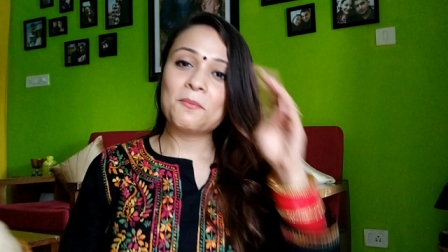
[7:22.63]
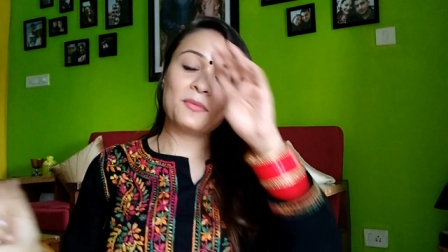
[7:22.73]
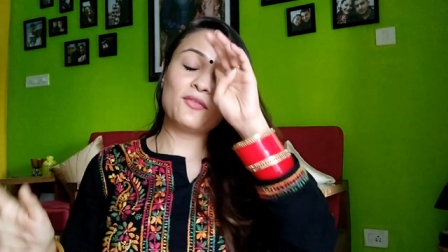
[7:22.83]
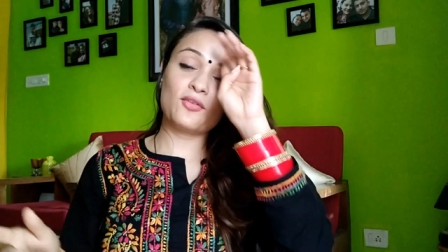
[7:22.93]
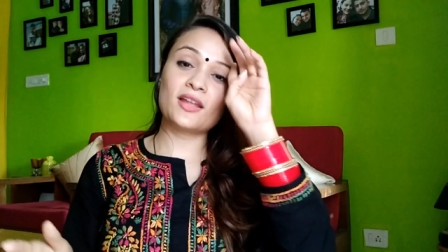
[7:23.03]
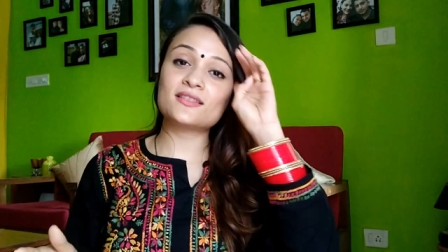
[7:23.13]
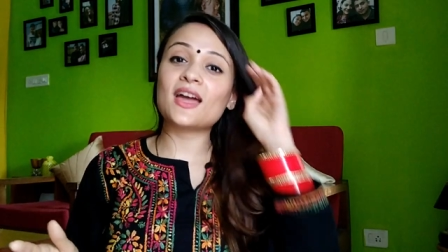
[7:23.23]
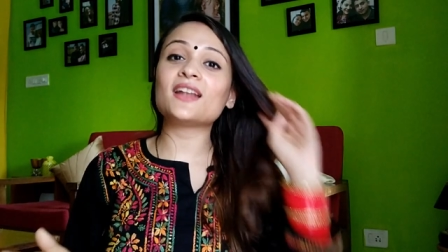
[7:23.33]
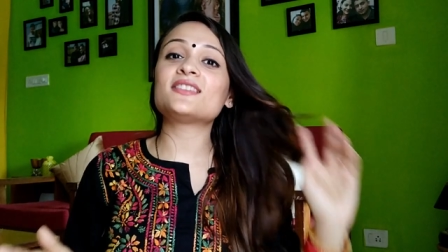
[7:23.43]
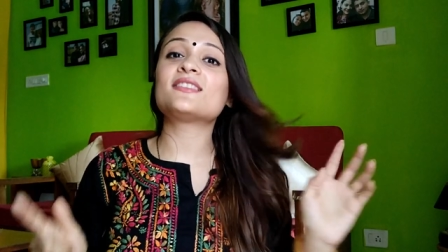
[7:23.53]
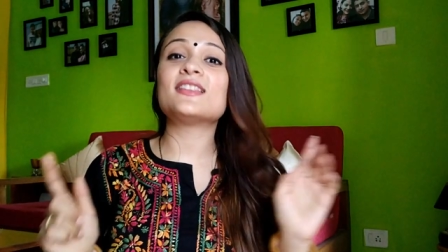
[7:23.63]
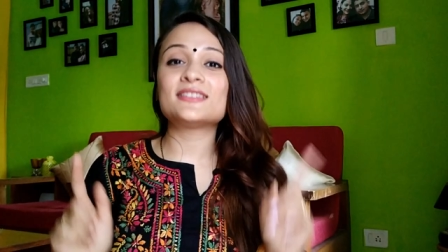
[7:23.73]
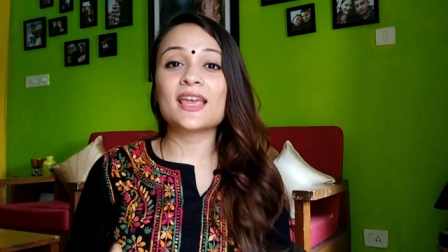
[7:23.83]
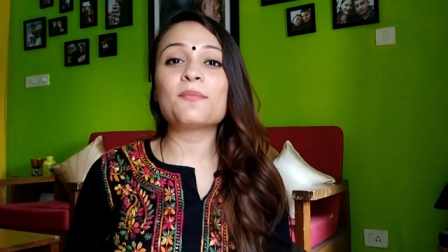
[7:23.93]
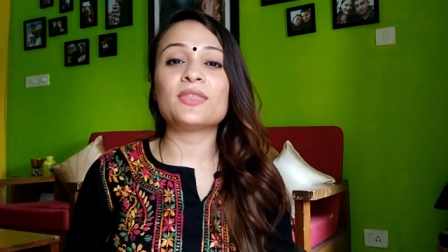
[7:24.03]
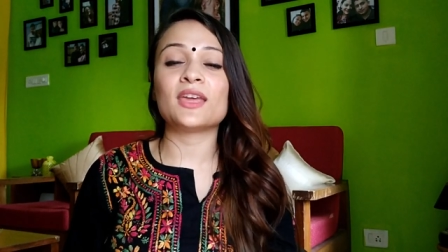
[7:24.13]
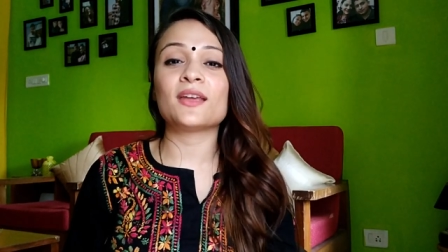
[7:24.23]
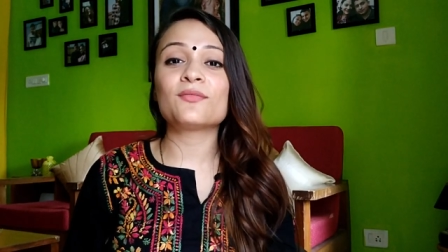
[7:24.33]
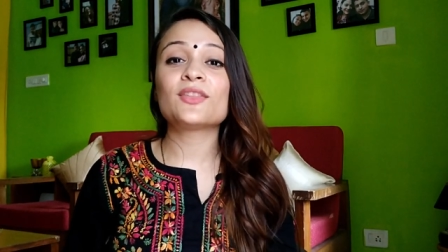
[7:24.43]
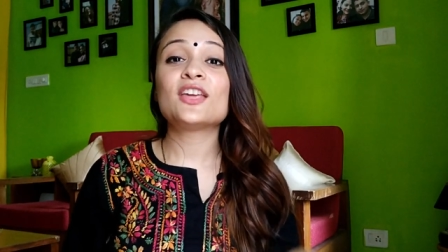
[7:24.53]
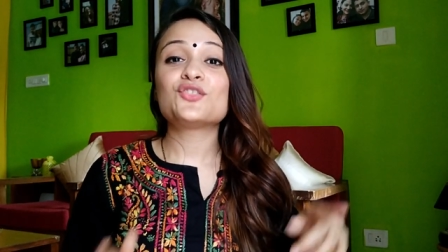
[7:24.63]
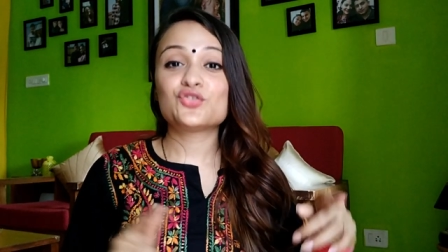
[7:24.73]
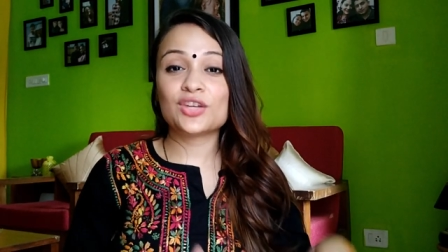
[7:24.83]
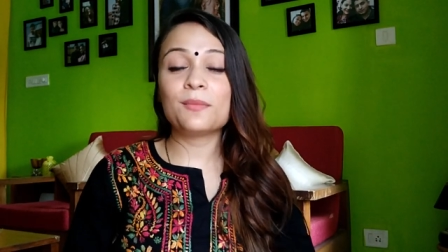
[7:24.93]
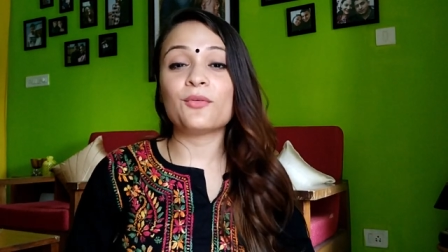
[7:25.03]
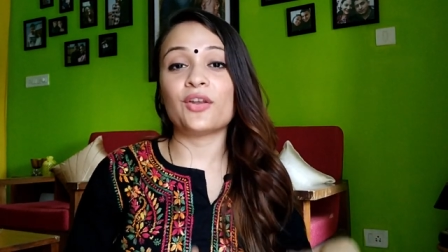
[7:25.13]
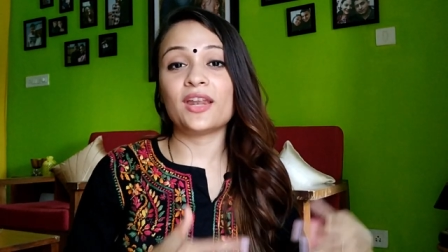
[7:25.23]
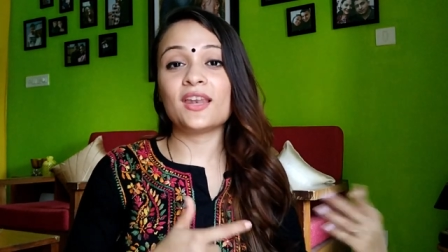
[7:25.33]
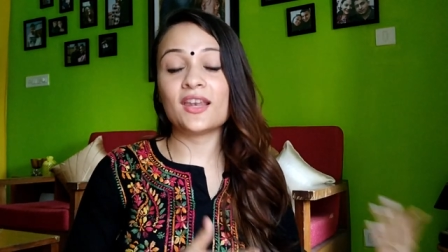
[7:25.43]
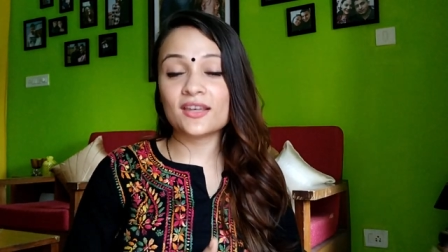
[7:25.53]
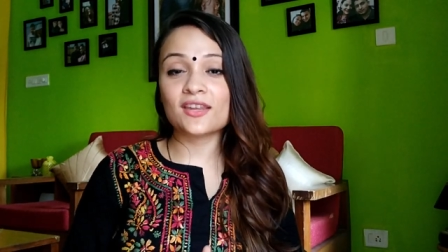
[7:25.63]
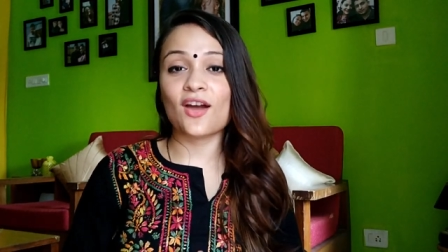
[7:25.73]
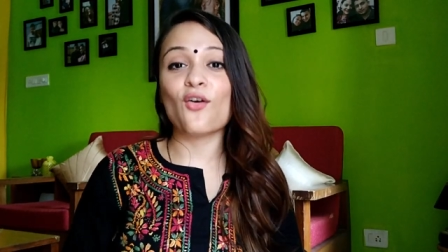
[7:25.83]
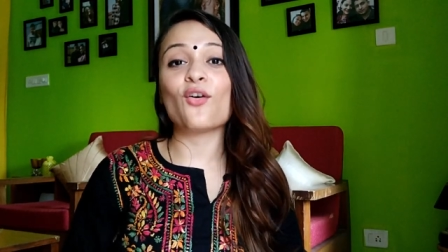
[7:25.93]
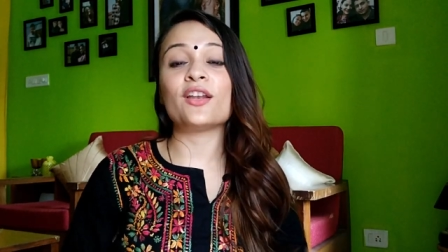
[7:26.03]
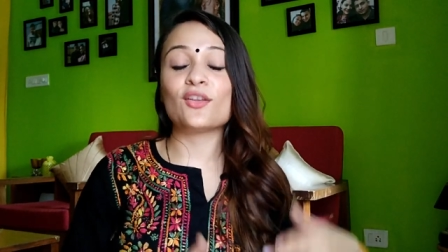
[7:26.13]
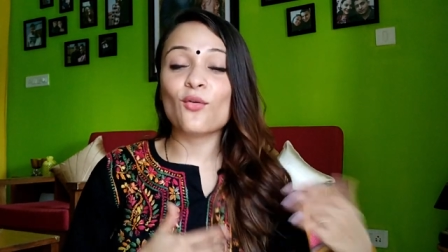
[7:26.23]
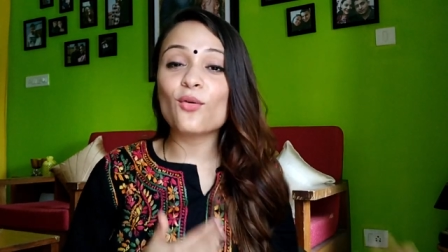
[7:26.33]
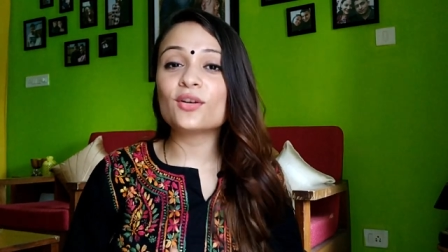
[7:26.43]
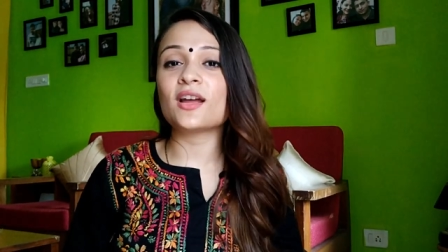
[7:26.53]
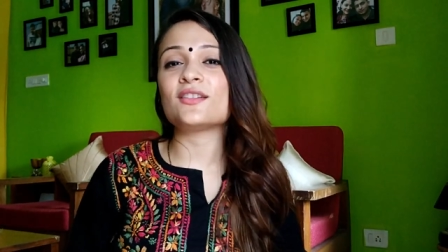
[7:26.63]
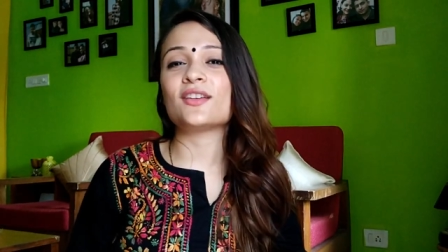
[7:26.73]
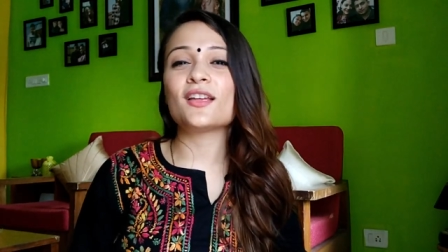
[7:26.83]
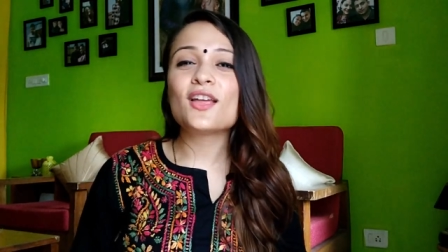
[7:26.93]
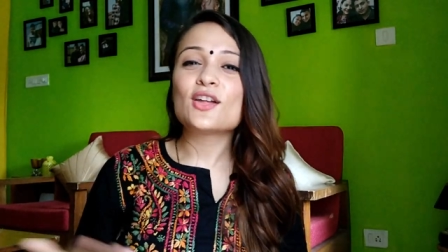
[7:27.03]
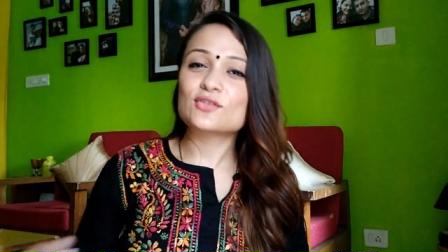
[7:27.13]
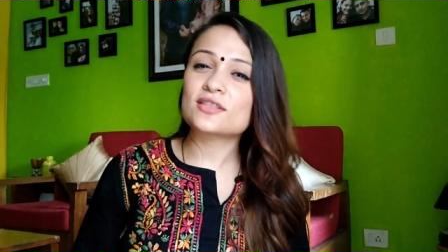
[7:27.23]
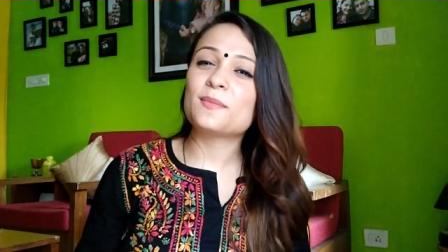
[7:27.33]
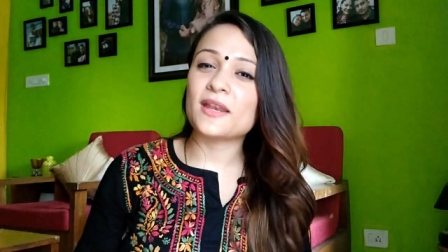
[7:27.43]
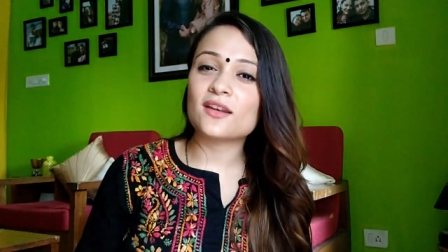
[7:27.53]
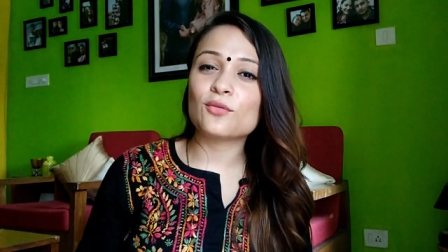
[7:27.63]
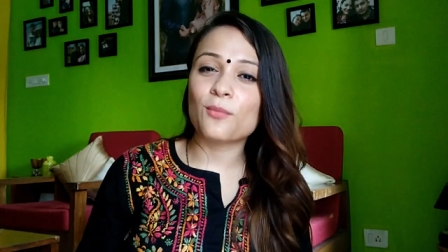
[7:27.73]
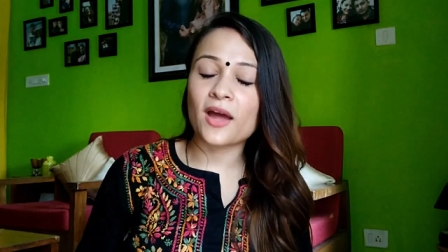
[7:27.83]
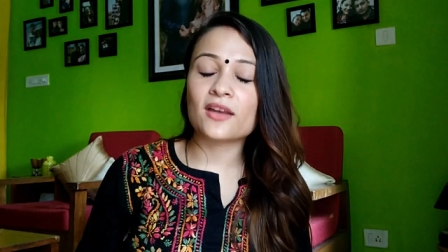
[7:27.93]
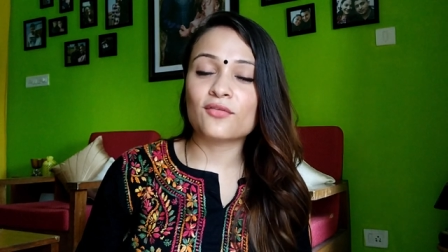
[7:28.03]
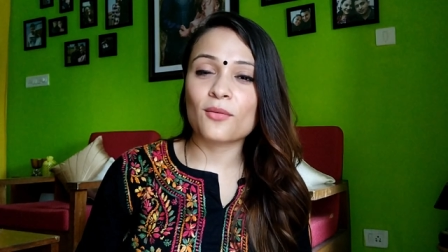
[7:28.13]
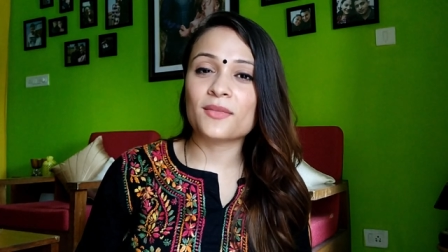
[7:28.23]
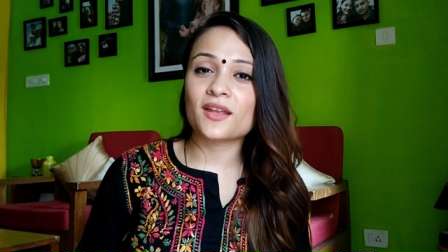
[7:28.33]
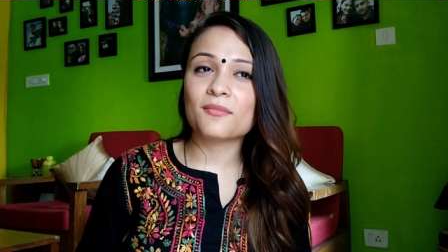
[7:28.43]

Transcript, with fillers: But if you get the same thing cheaper in India or in your own country, so it's better to buy it from there.